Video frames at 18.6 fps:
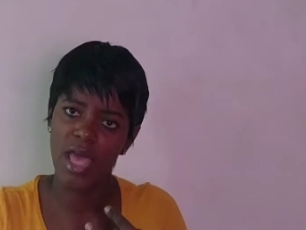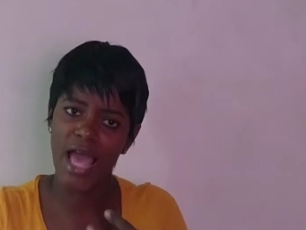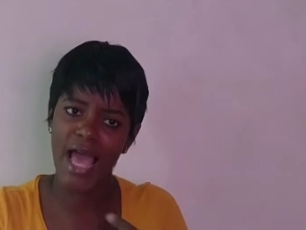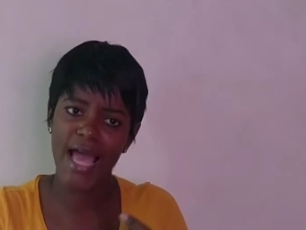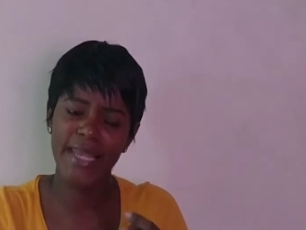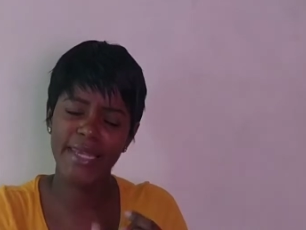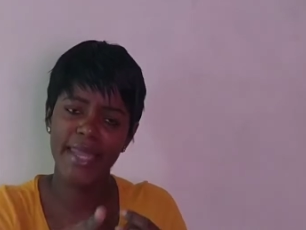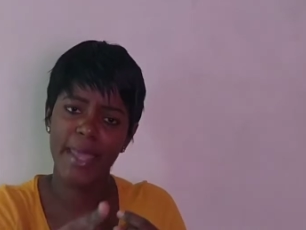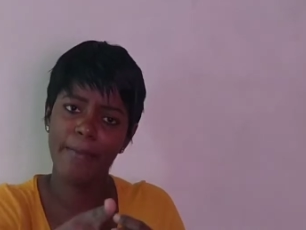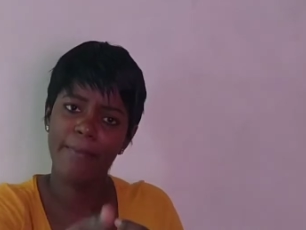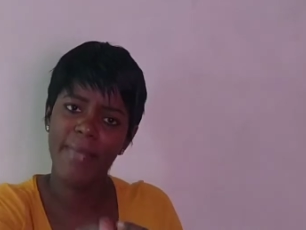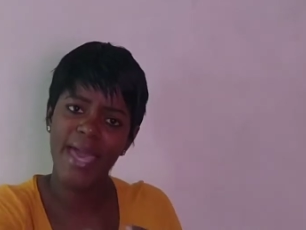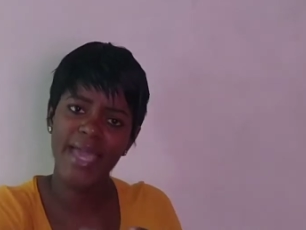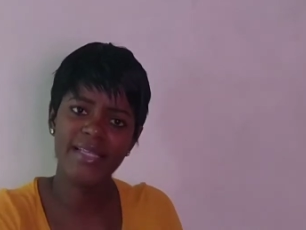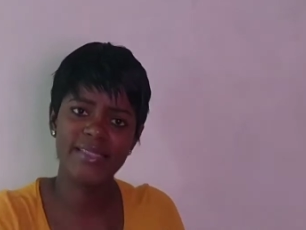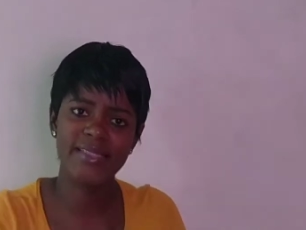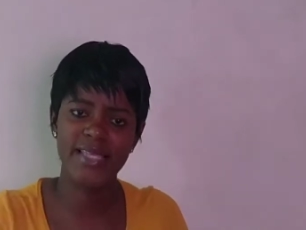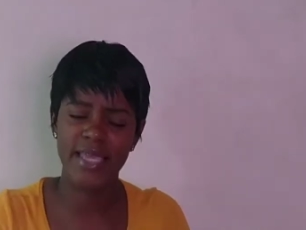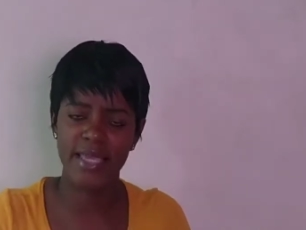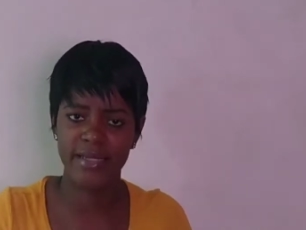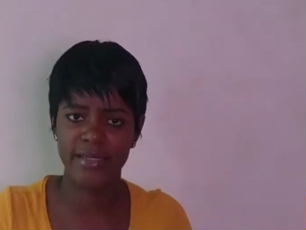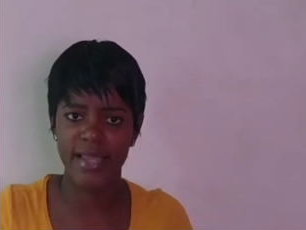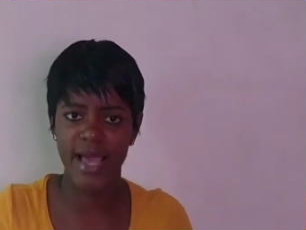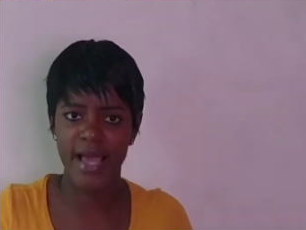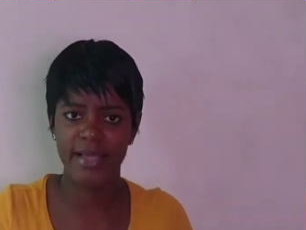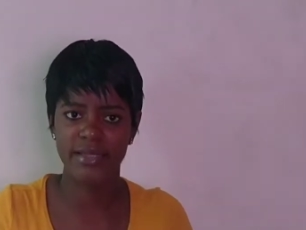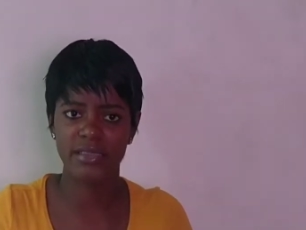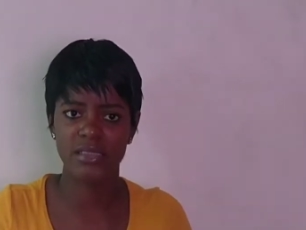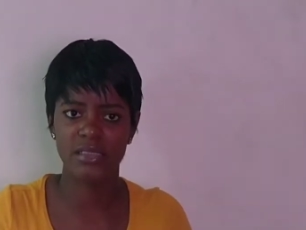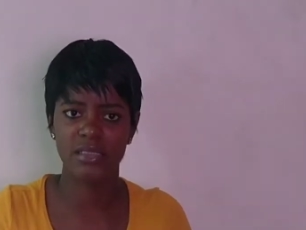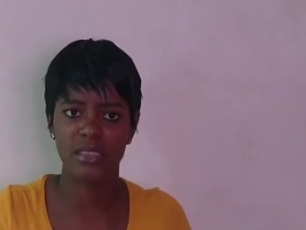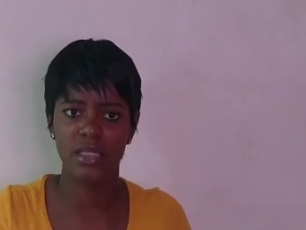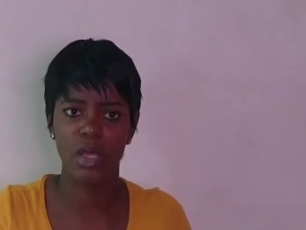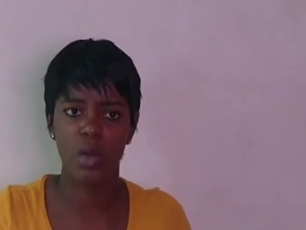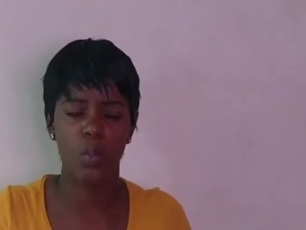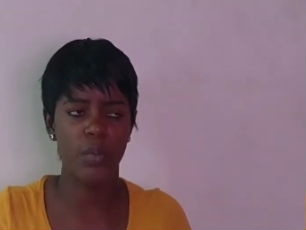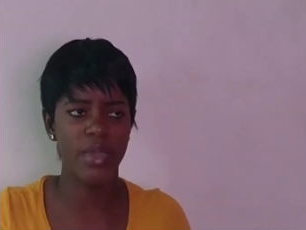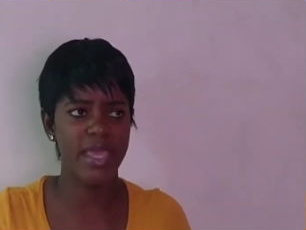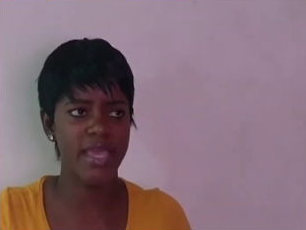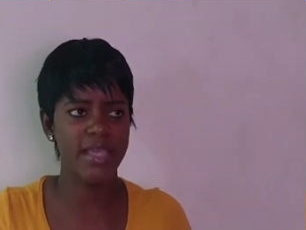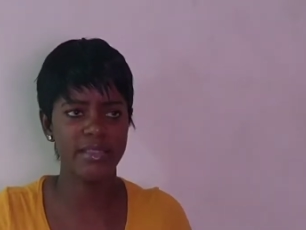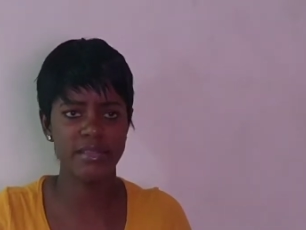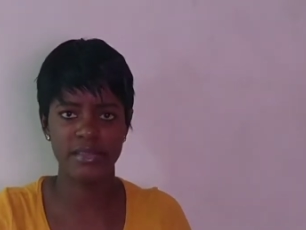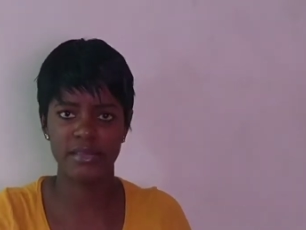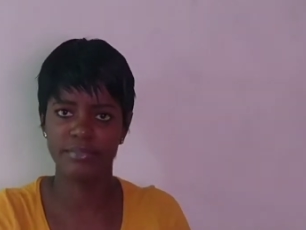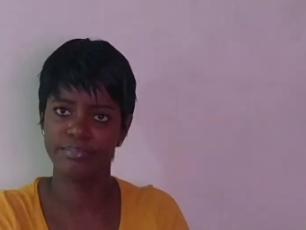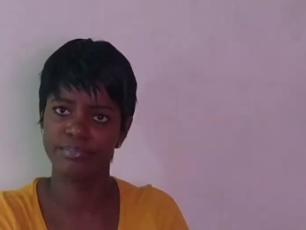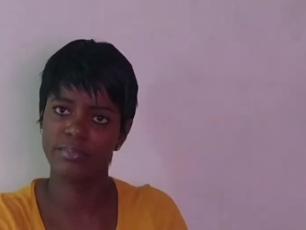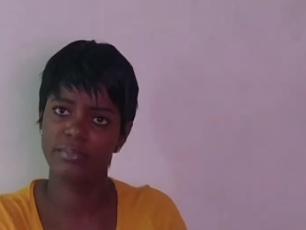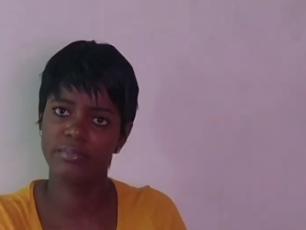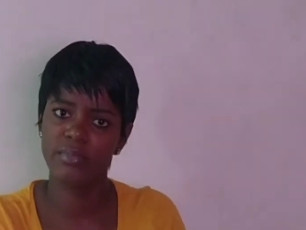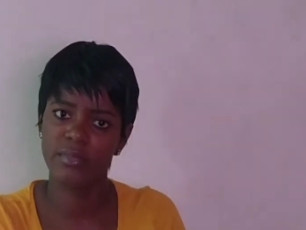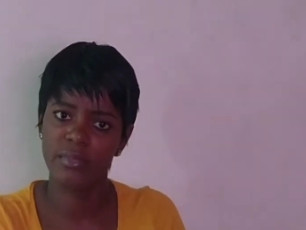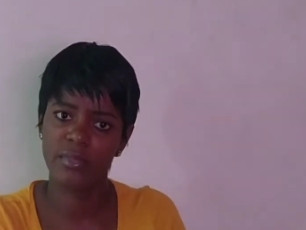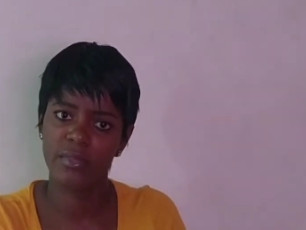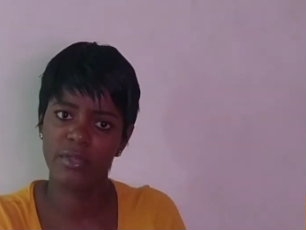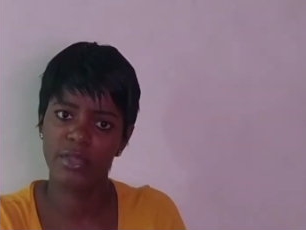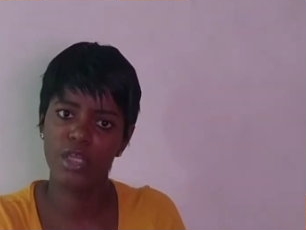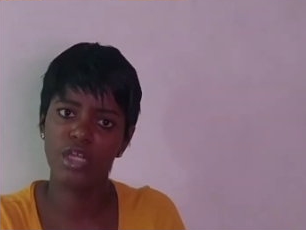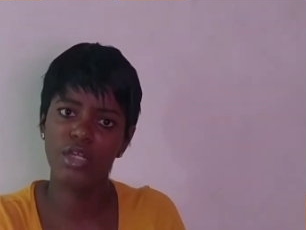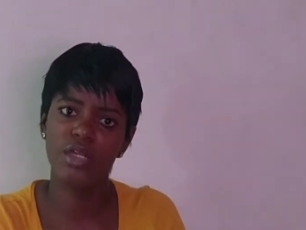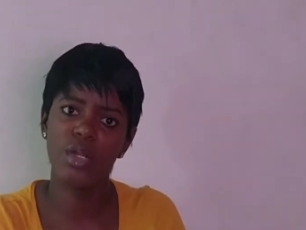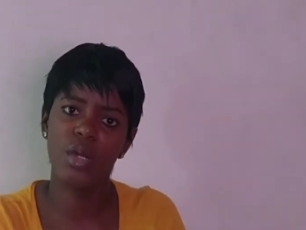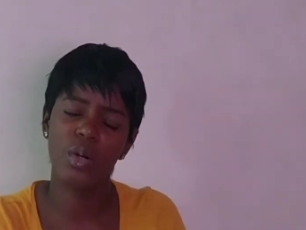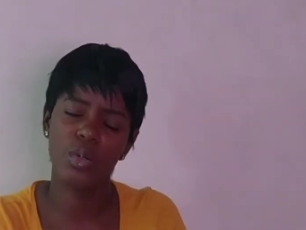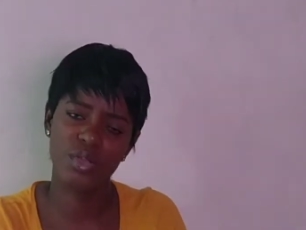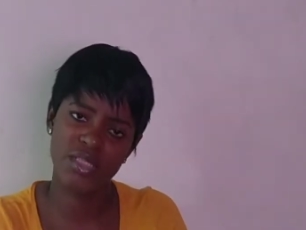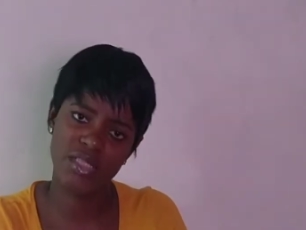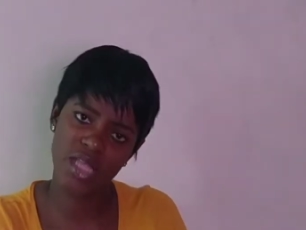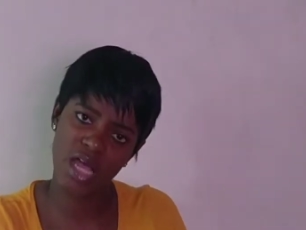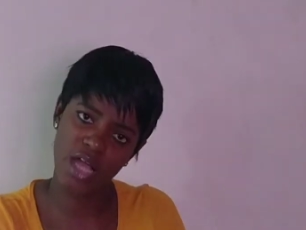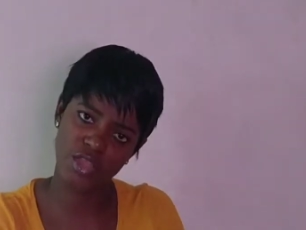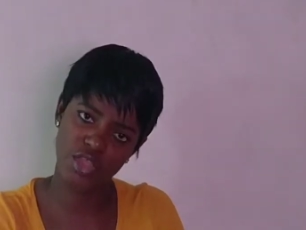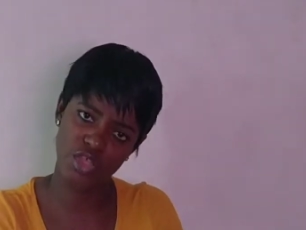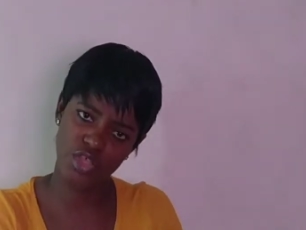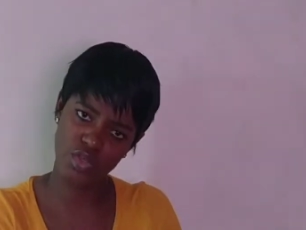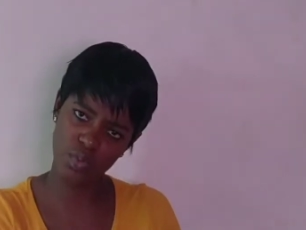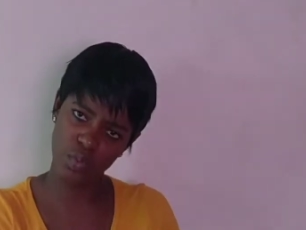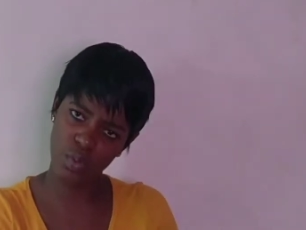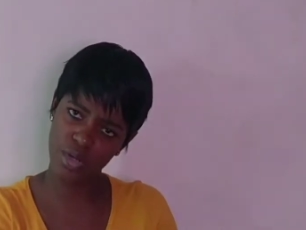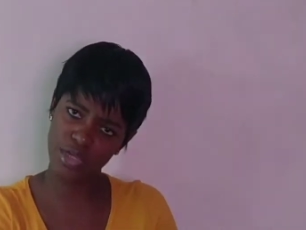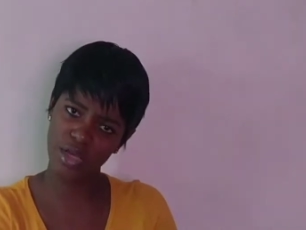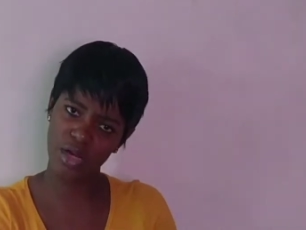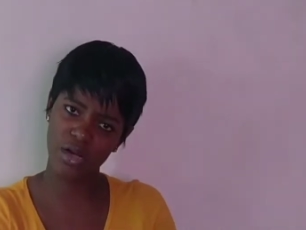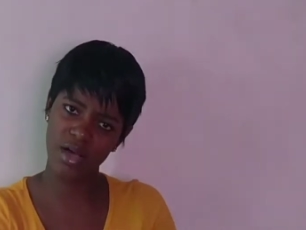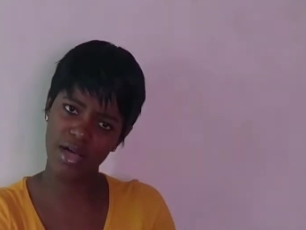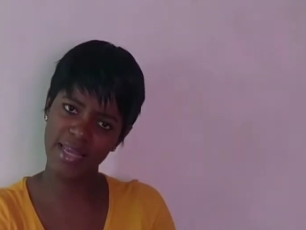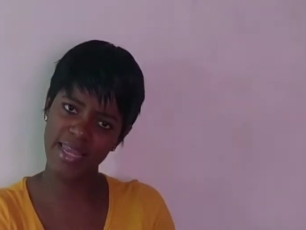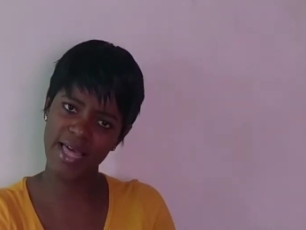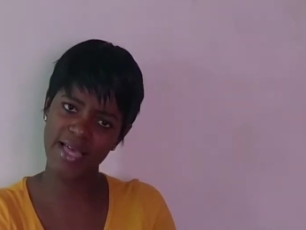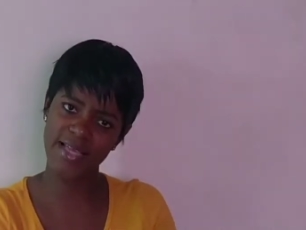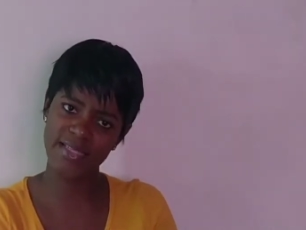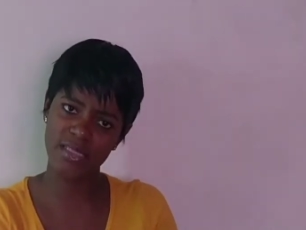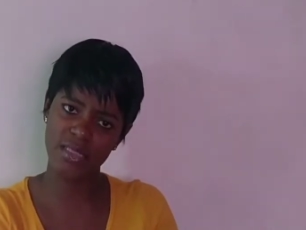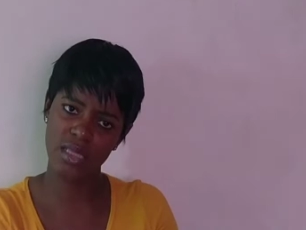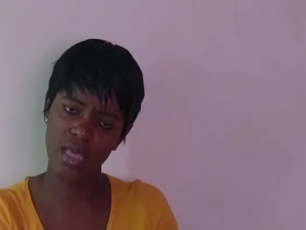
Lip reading: And they might think that, wait, you know, start show your colors.